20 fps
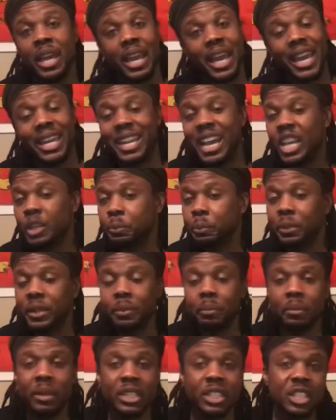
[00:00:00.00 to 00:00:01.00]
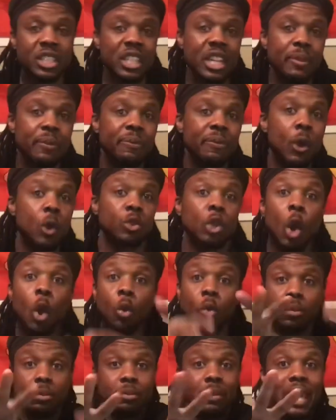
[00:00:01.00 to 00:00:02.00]
And that's pretty much it, folks.
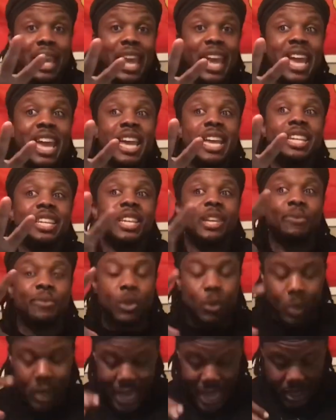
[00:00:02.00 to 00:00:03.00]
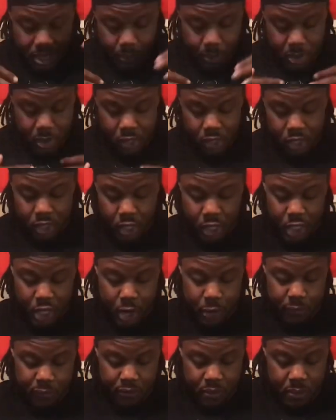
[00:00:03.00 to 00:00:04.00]
Oh, and if you would like to purchase a
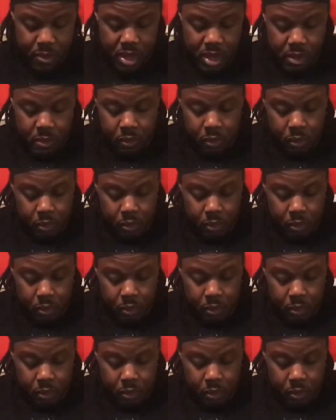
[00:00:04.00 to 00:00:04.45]
shirt for me,